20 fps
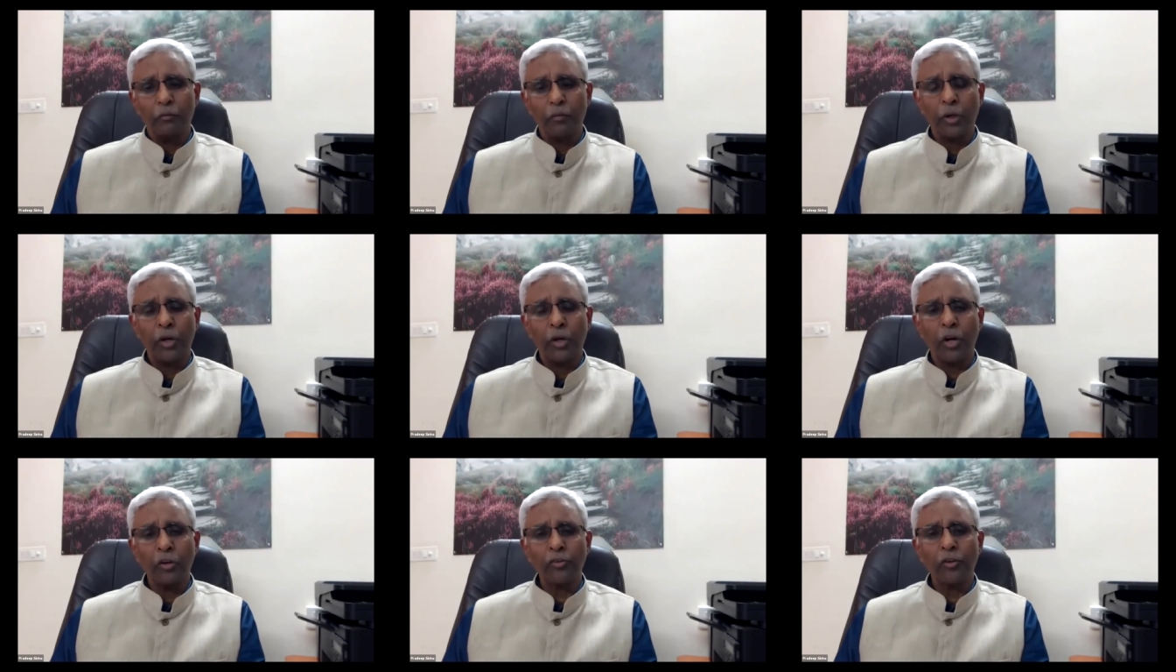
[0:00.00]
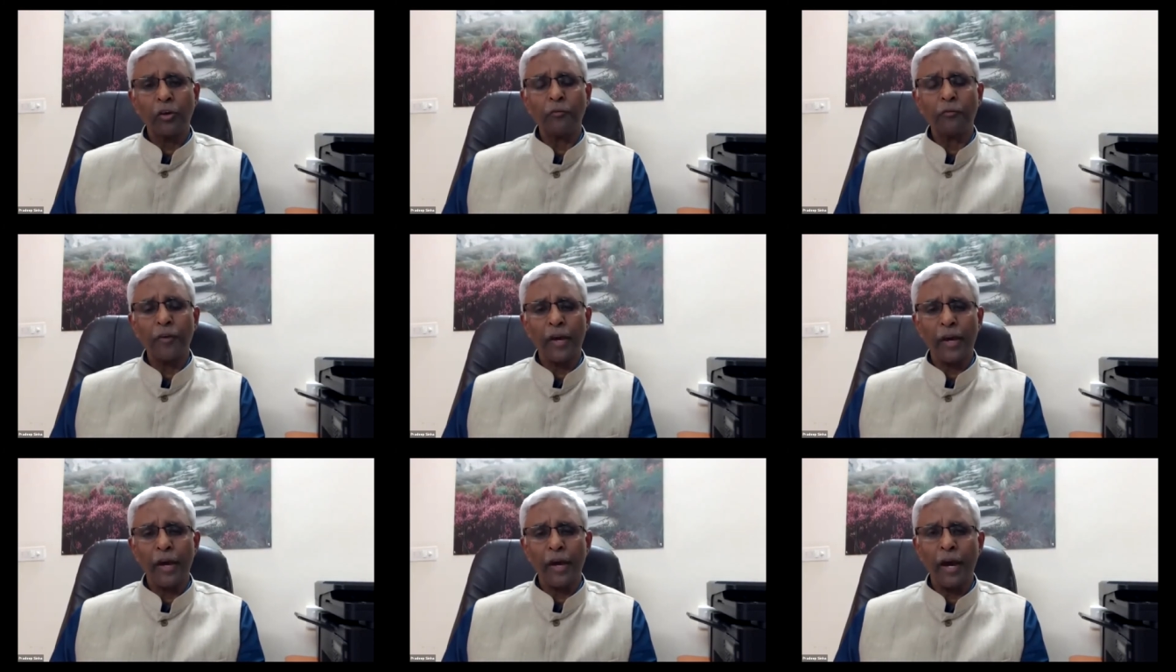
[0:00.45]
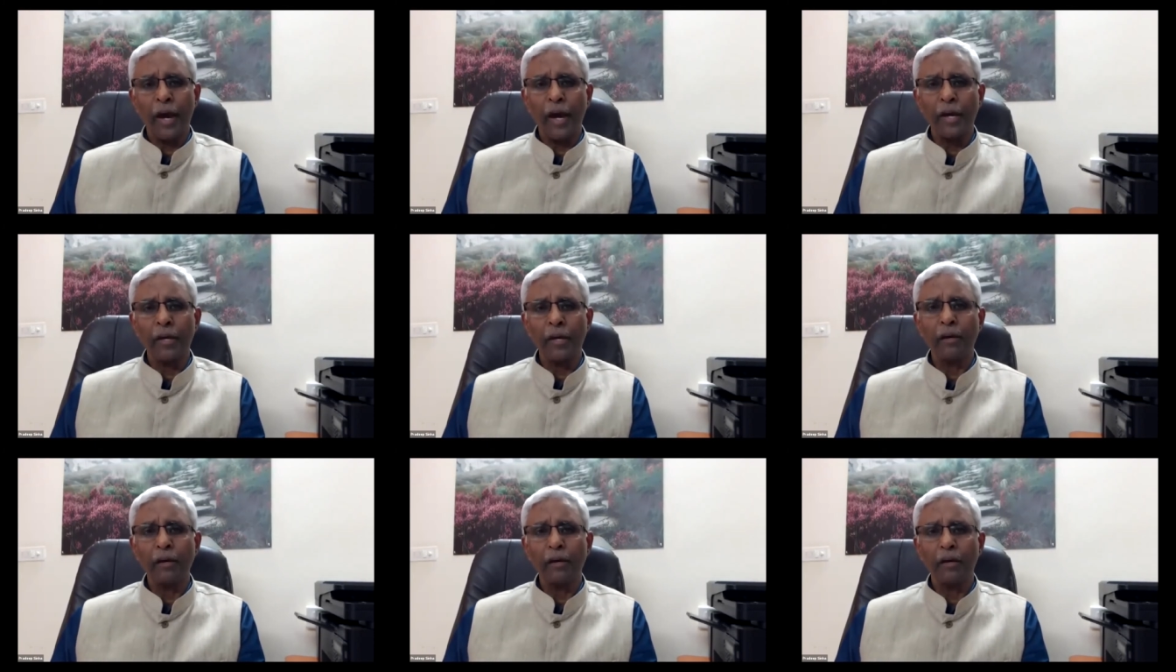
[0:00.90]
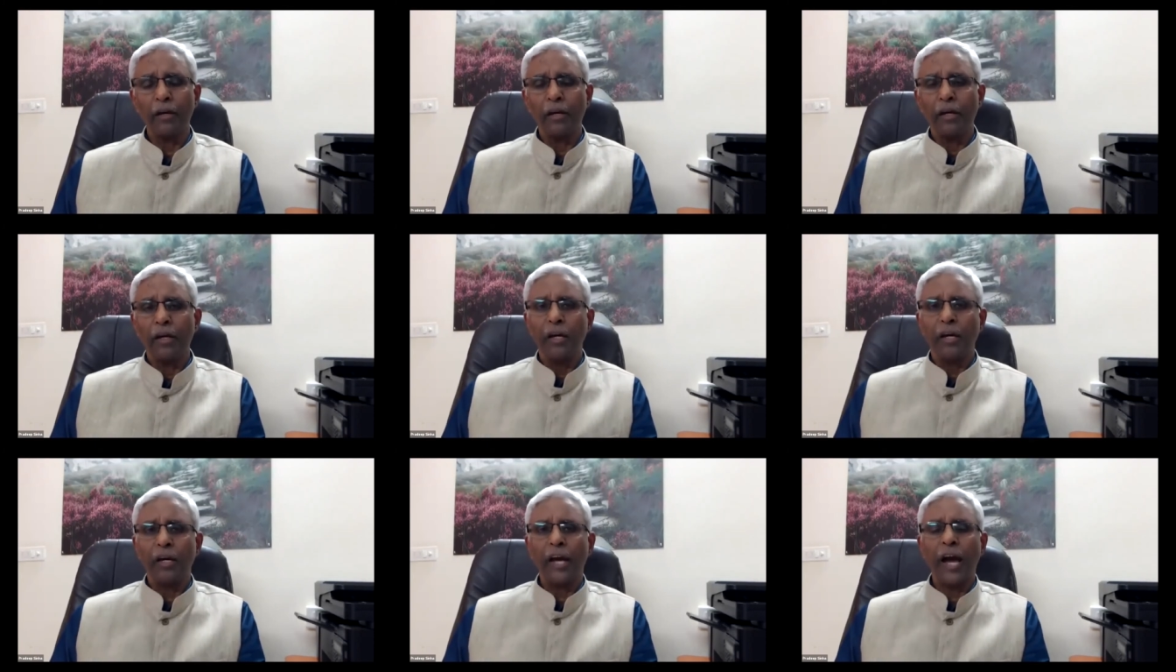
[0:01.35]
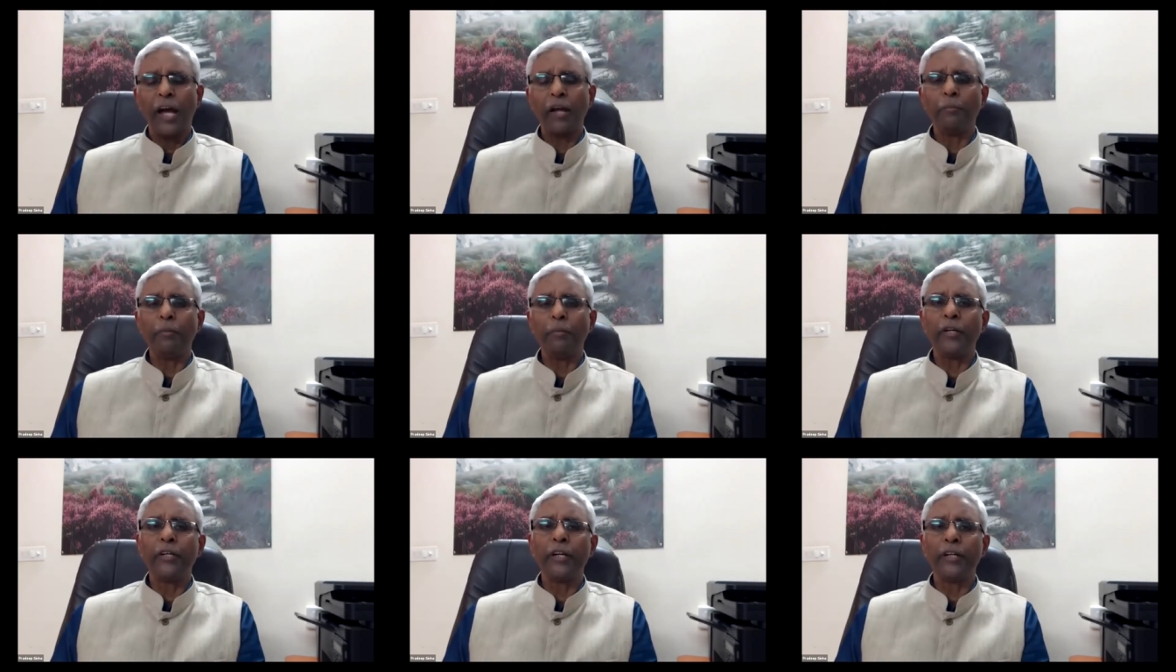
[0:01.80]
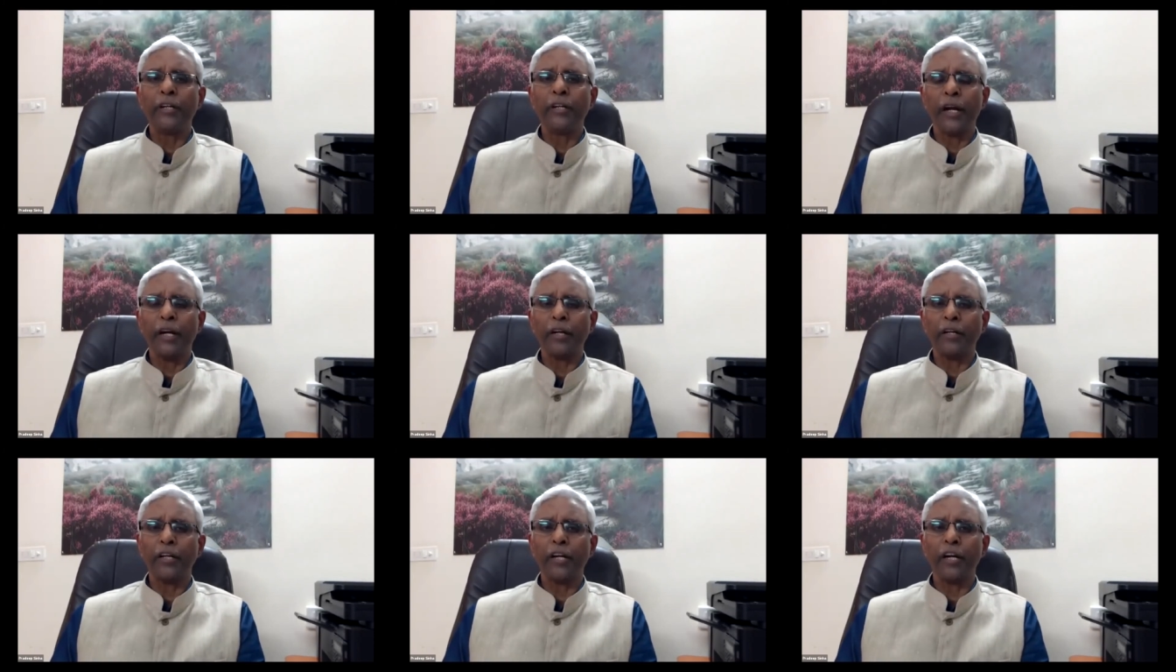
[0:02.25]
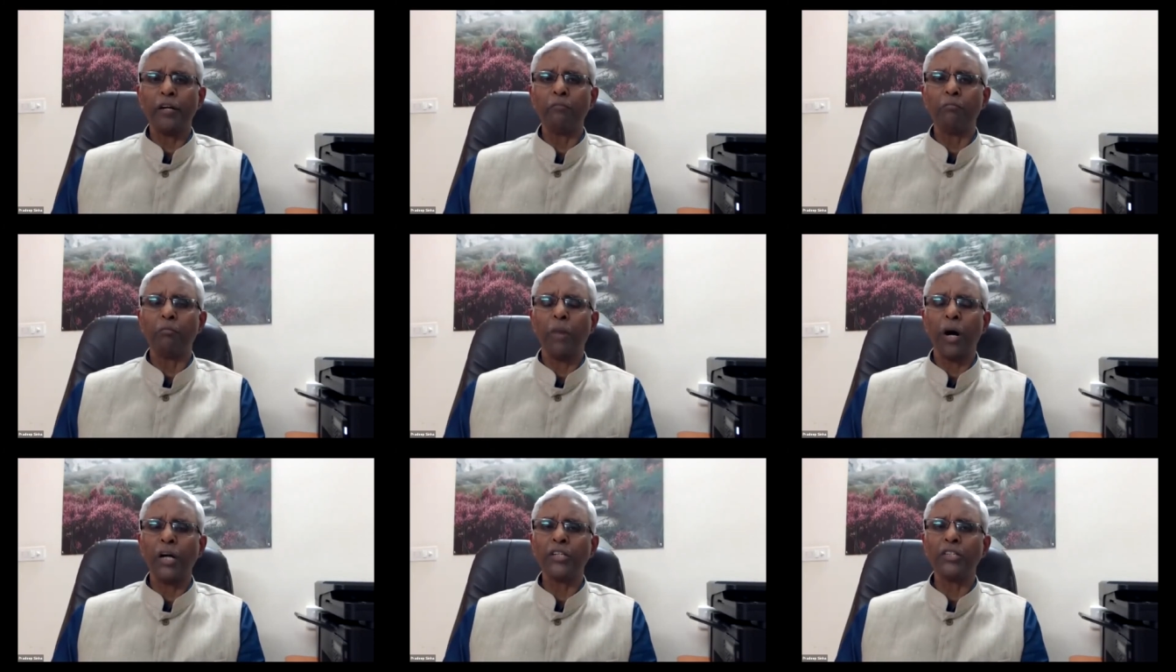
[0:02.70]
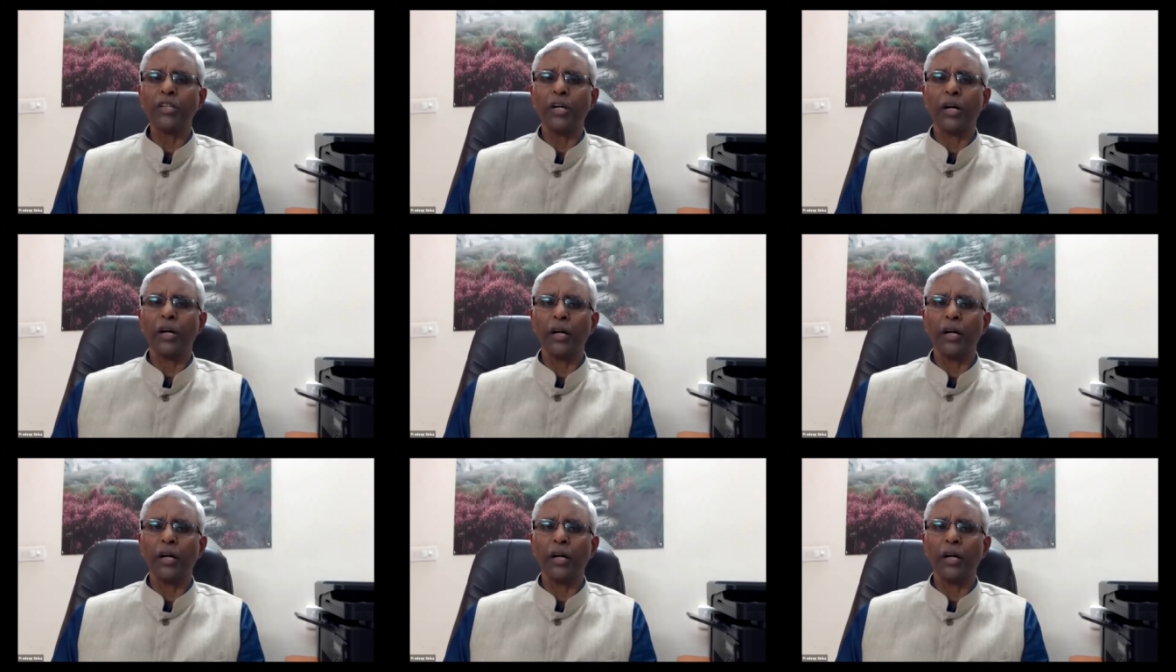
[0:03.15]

because of AI can be detected much